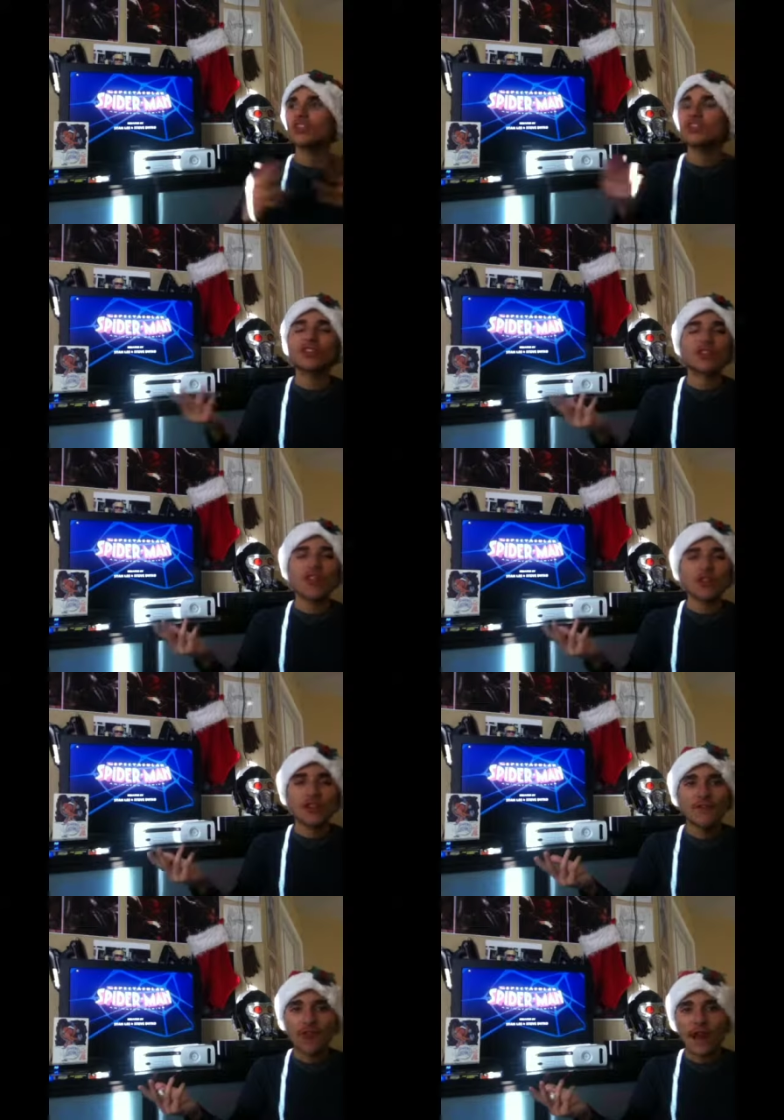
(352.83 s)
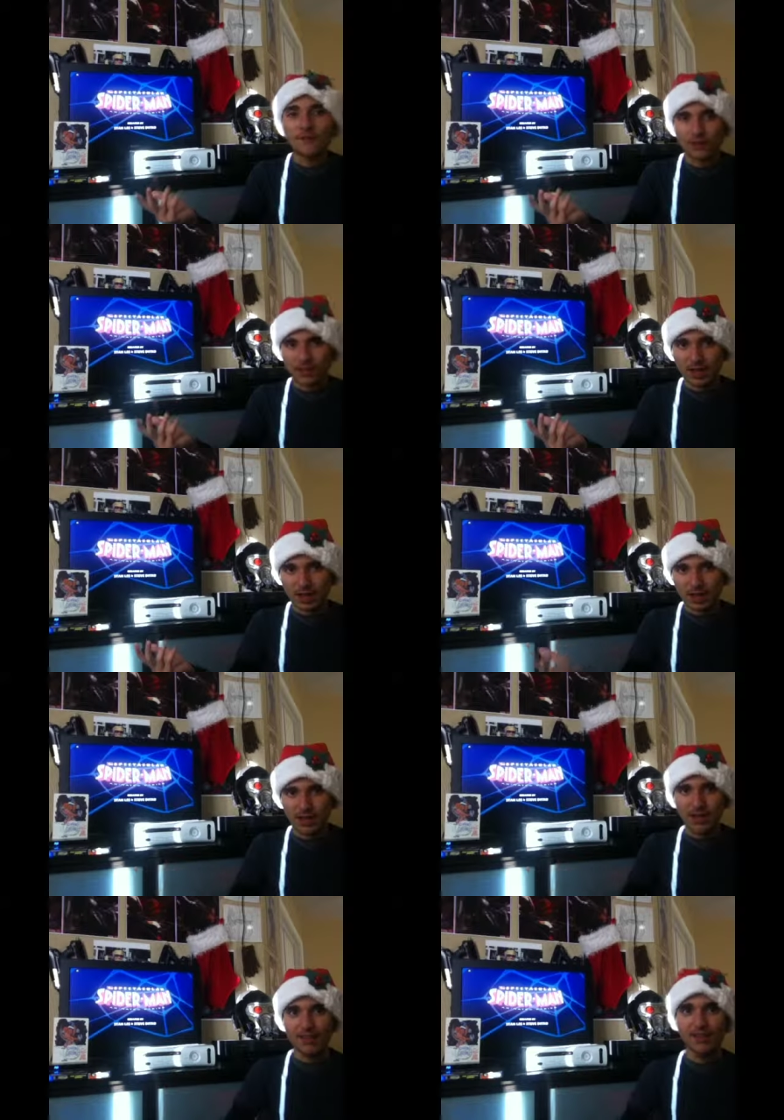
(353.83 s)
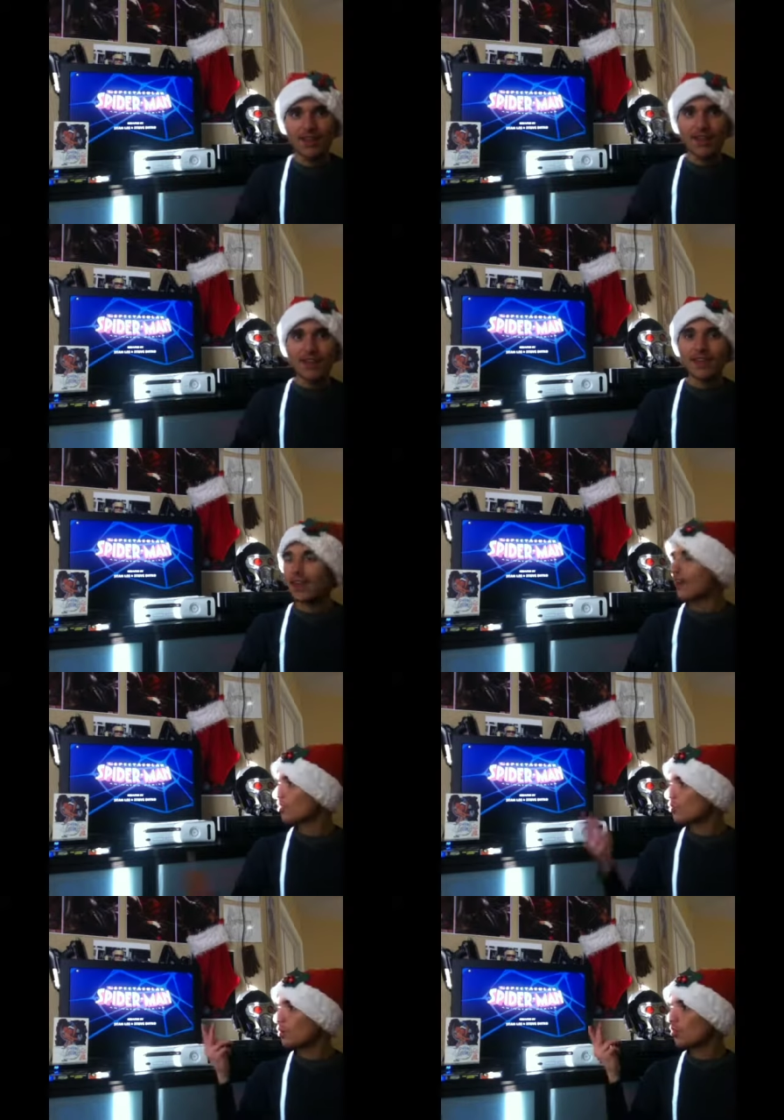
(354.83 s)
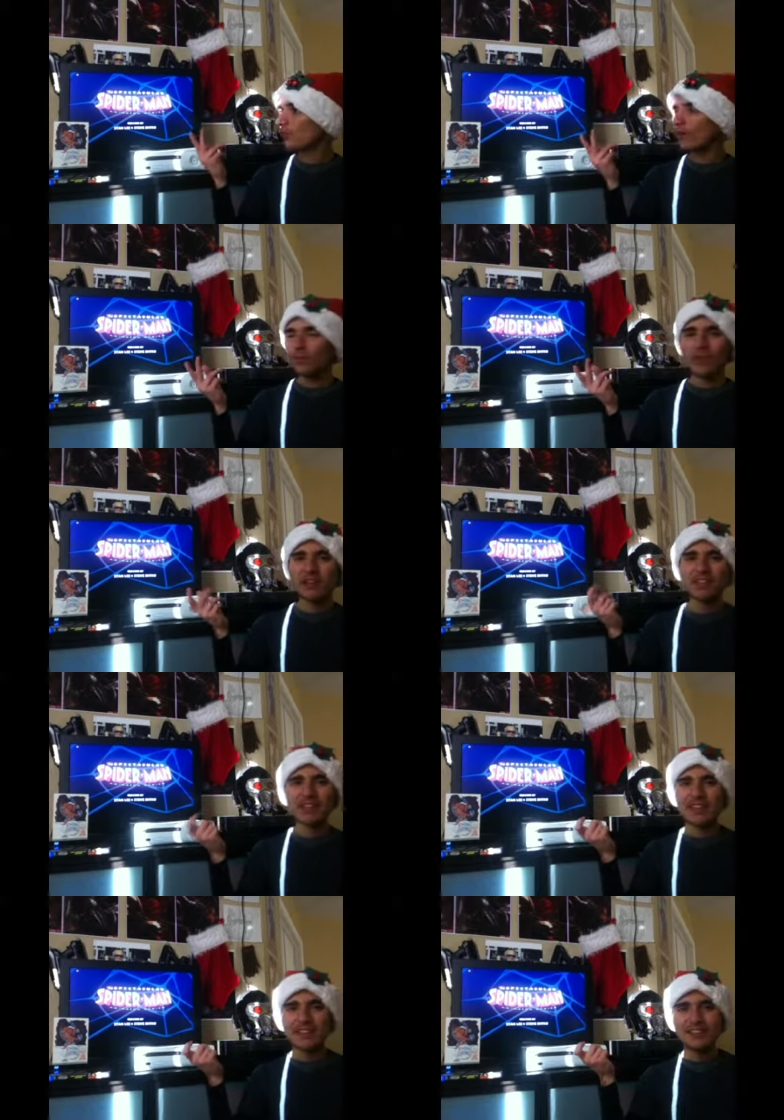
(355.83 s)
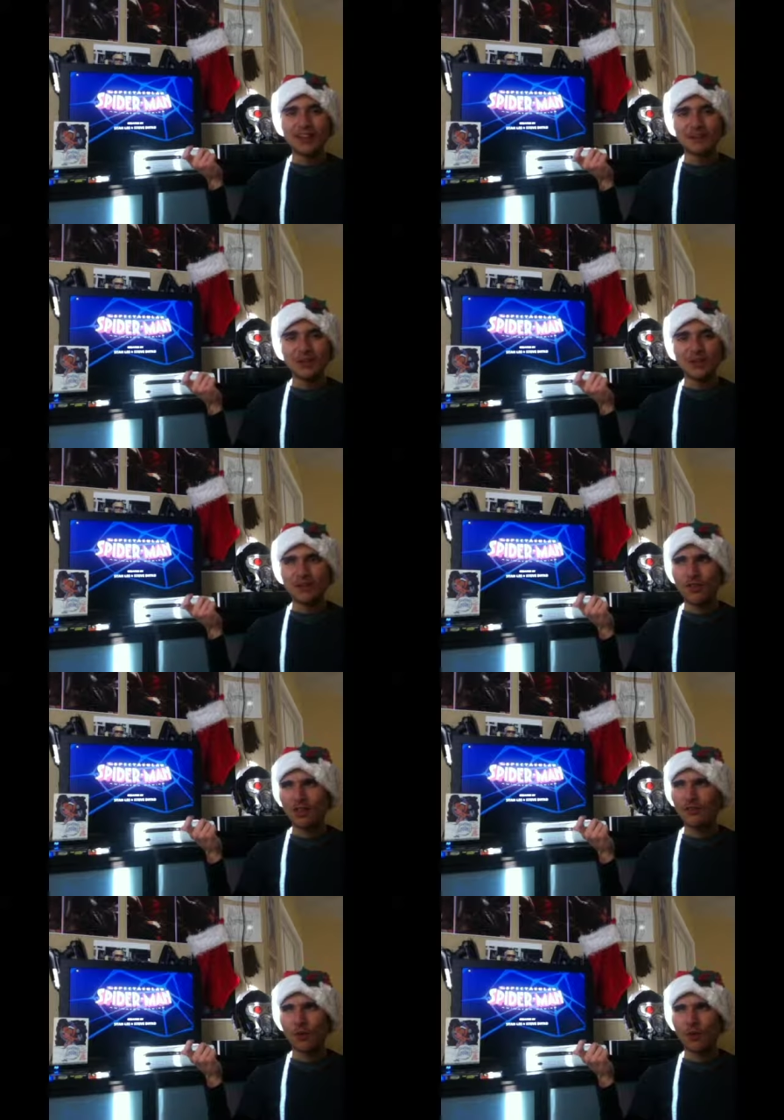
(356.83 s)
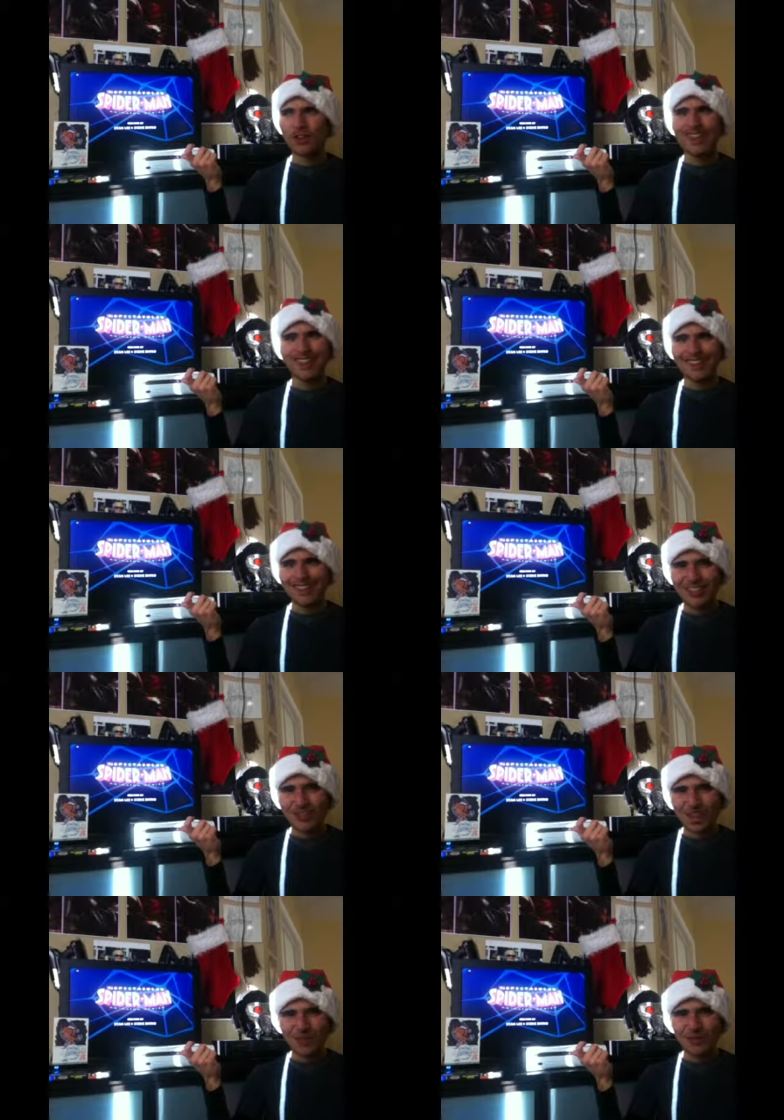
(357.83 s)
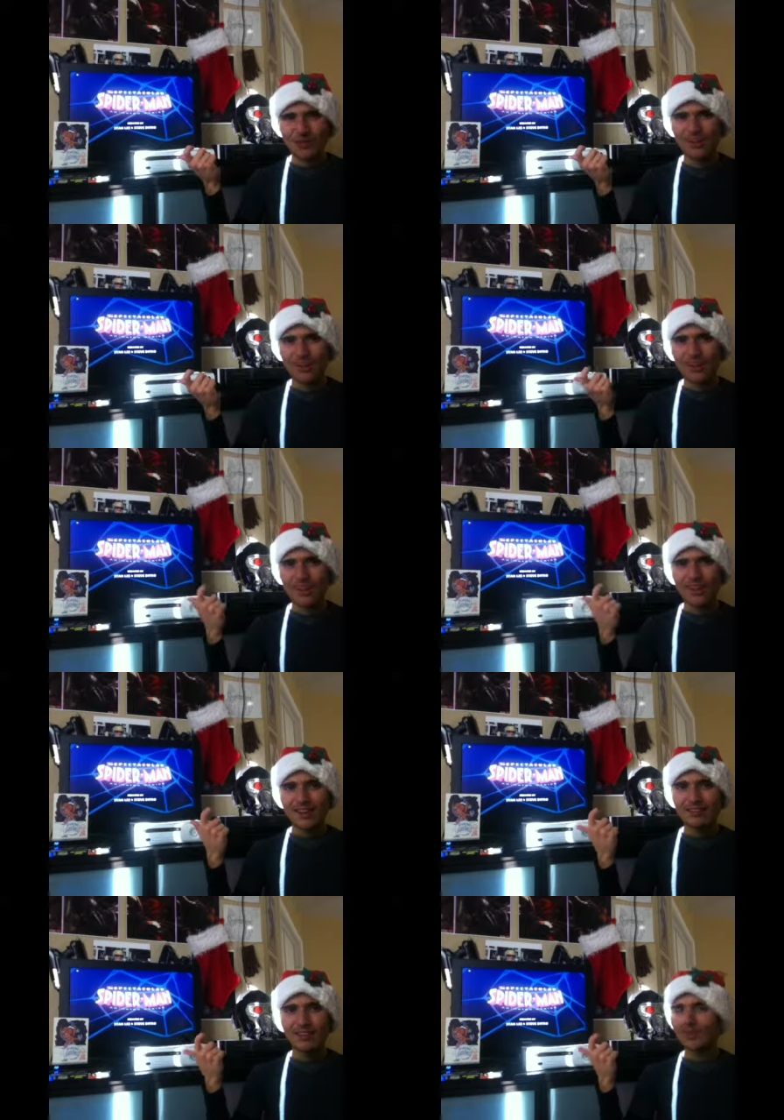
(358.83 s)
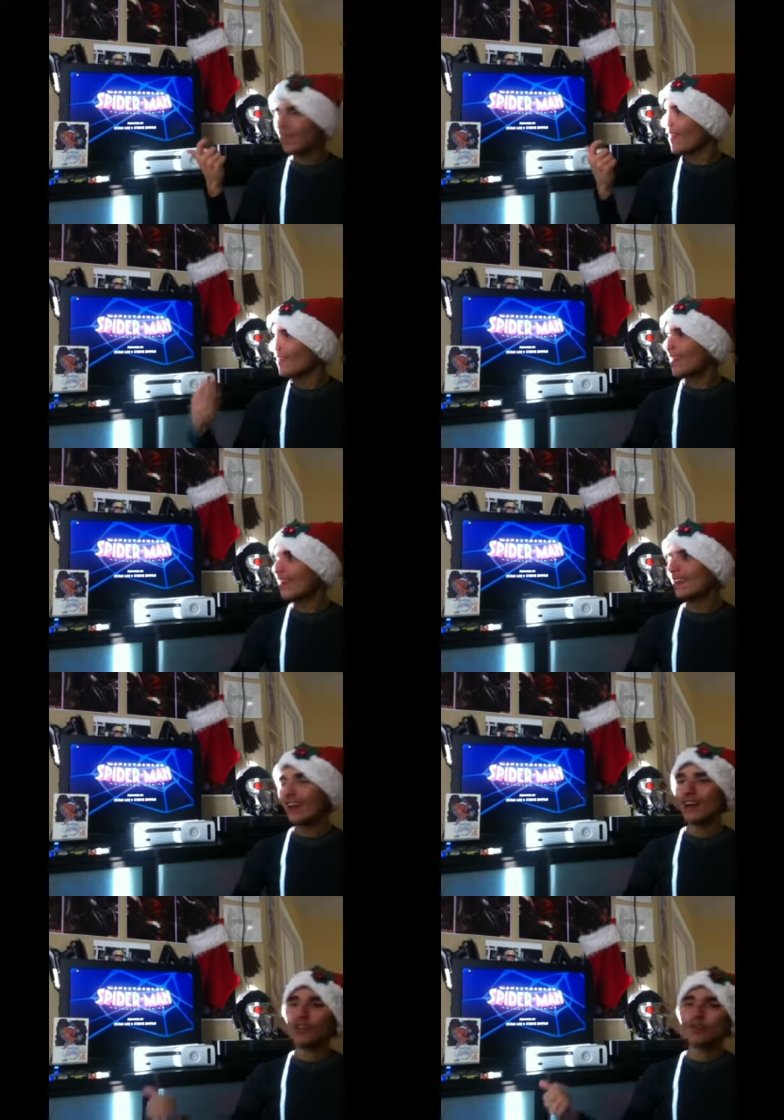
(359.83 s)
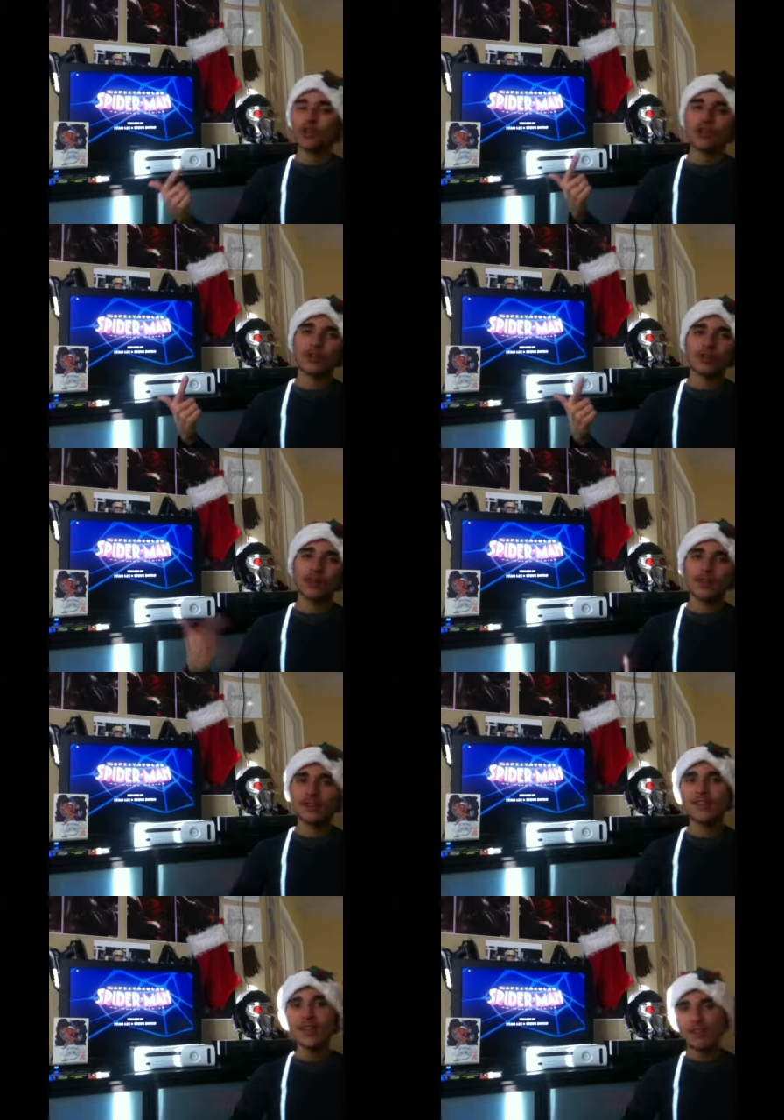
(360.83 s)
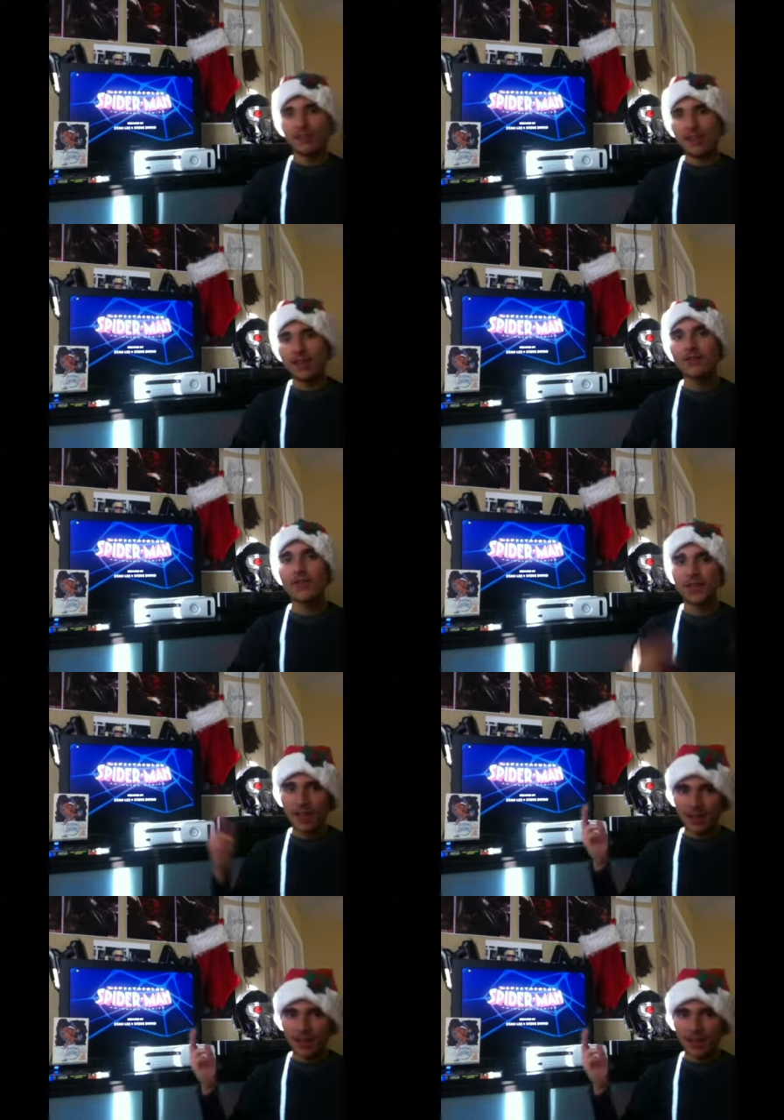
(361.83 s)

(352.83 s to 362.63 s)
They just never advertised it. It got switched from like the CW, like 4Kids channel or something like that, and they got switched to Disney XD, and then they canceled